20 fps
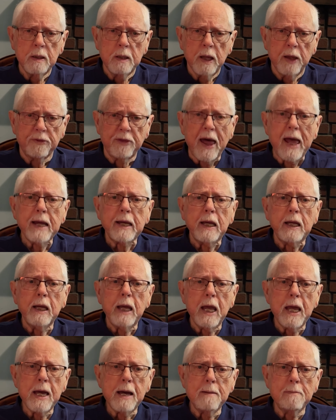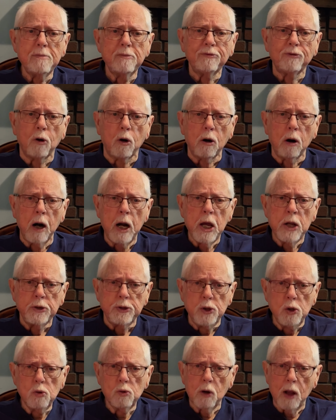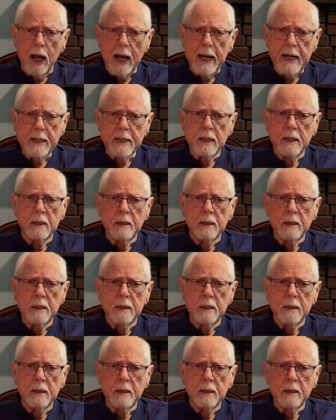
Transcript: thanking Him for new light